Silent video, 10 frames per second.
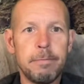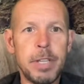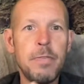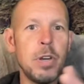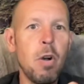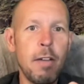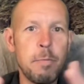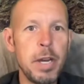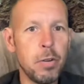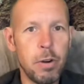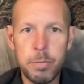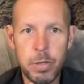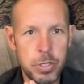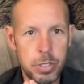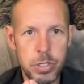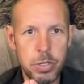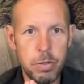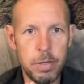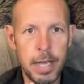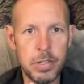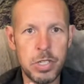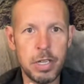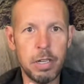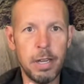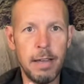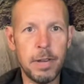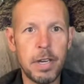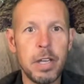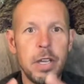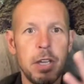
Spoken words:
even though I've been in crypto since 2011,